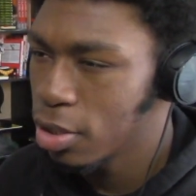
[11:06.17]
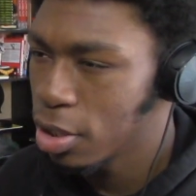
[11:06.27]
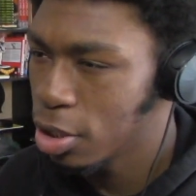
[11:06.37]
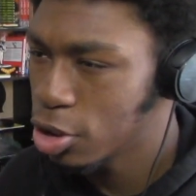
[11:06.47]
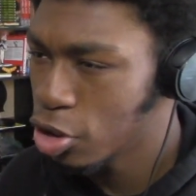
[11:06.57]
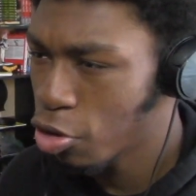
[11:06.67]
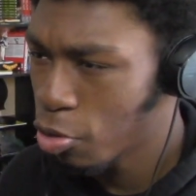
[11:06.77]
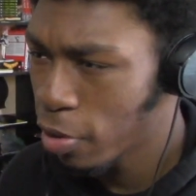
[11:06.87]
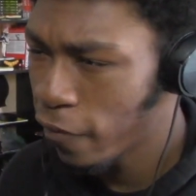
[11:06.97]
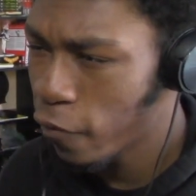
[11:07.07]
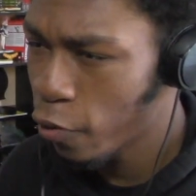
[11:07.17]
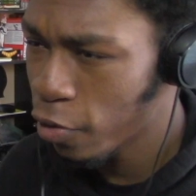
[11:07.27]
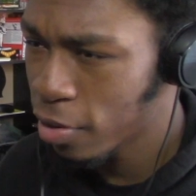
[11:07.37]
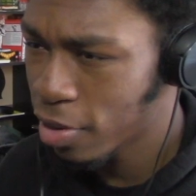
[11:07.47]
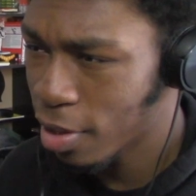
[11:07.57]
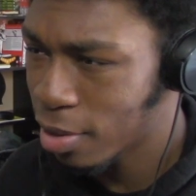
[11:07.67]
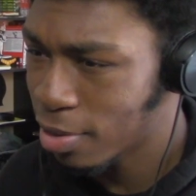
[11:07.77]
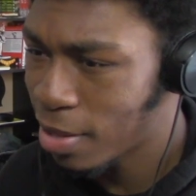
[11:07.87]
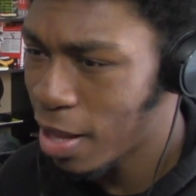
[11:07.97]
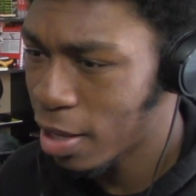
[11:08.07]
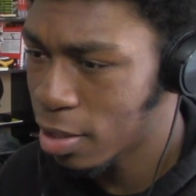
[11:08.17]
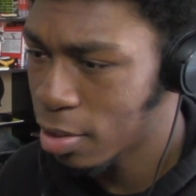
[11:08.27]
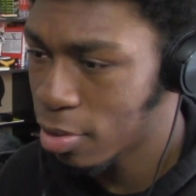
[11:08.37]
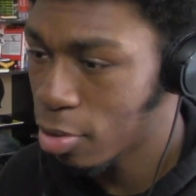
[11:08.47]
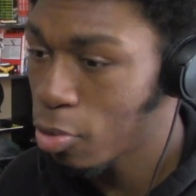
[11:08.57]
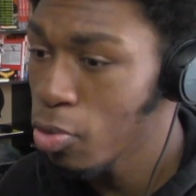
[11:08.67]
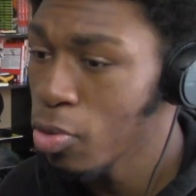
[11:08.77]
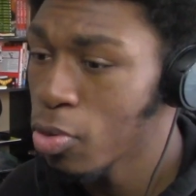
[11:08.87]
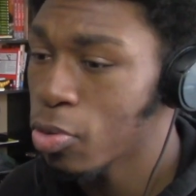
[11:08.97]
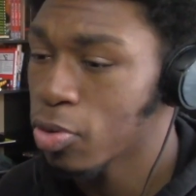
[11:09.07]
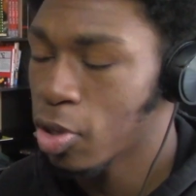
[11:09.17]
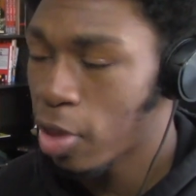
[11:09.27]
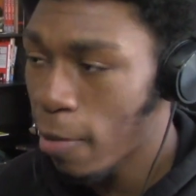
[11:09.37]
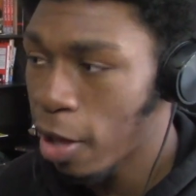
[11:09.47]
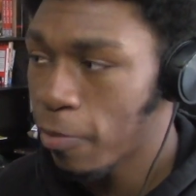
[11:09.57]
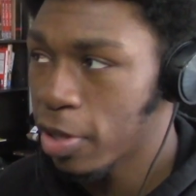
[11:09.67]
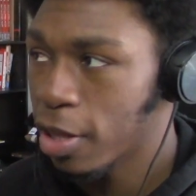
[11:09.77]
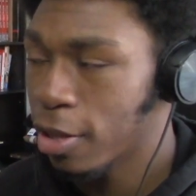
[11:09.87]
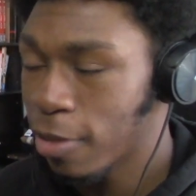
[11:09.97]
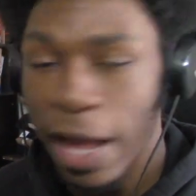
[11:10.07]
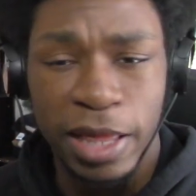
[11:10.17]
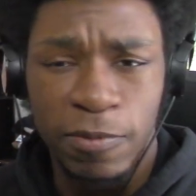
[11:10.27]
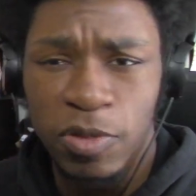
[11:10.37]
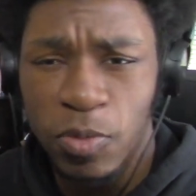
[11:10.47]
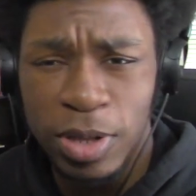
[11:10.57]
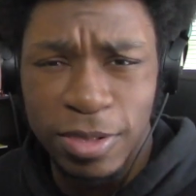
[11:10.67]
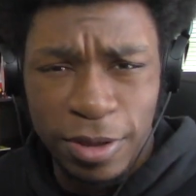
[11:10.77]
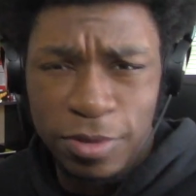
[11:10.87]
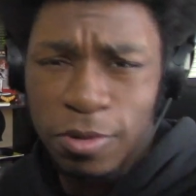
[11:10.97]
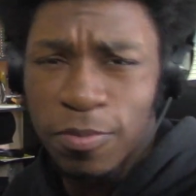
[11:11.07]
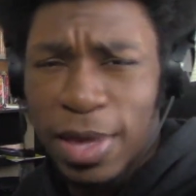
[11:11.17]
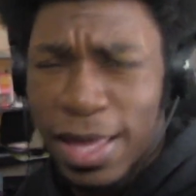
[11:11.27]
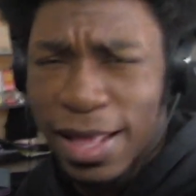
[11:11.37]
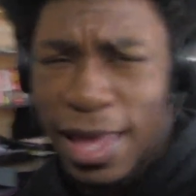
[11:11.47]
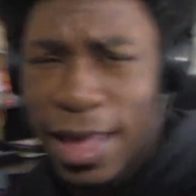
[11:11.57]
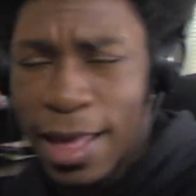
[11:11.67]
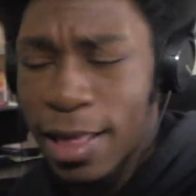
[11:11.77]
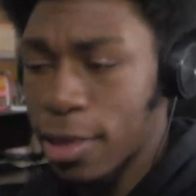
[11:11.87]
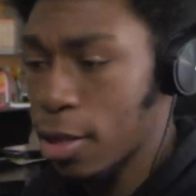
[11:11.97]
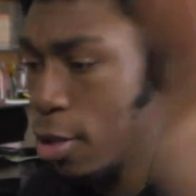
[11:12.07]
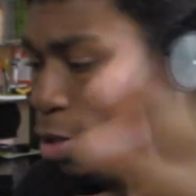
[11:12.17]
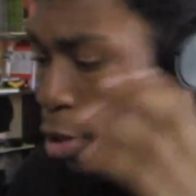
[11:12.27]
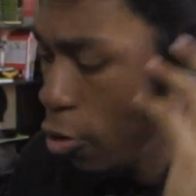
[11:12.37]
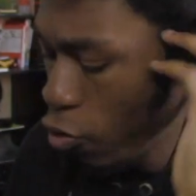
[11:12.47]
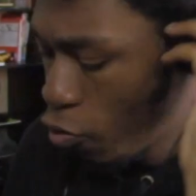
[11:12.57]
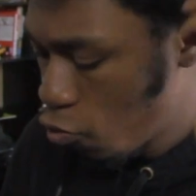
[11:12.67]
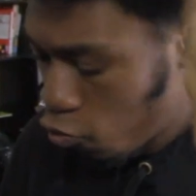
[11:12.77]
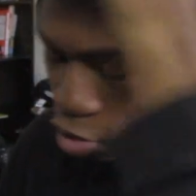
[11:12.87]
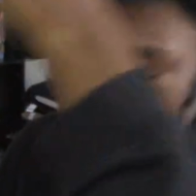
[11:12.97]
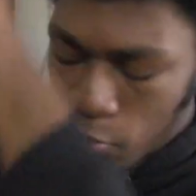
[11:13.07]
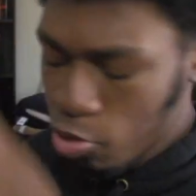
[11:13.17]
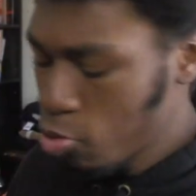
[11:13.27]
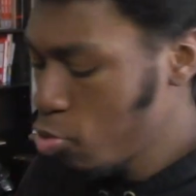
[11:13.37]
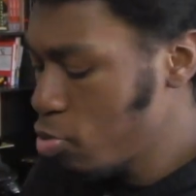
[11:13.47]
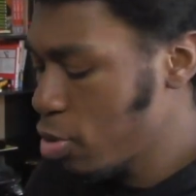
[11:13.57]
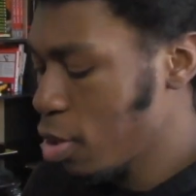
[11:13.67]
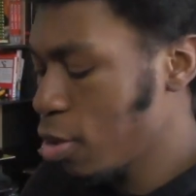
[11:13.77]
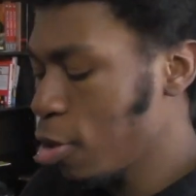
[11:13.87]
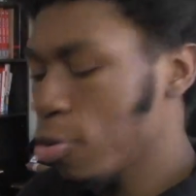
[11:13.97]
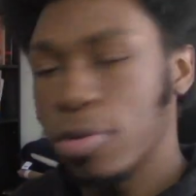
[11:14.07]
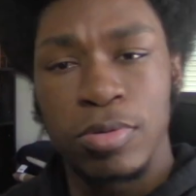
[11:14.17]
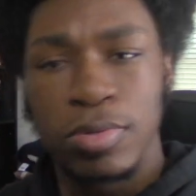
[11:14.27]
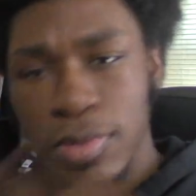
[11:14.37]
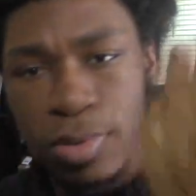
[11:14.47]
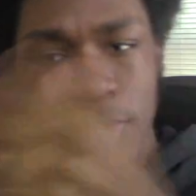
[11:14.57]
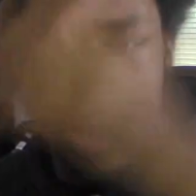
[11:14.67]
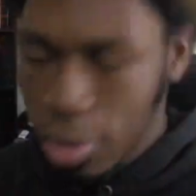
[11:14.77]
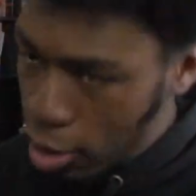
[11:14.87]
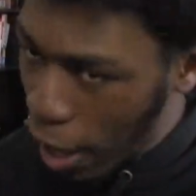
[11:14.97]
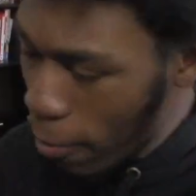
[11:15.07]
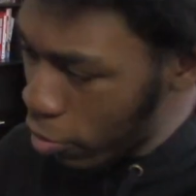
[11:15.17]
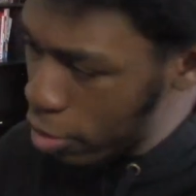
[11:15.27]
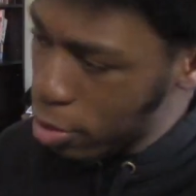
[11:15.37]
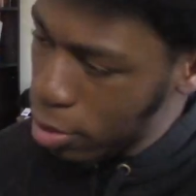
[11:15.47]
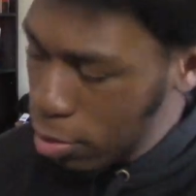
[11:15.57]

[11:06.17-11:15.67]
The Jura Forest Alliance. Ooh, so that might be the alliance between Lizard Man and Rimuru's little goblin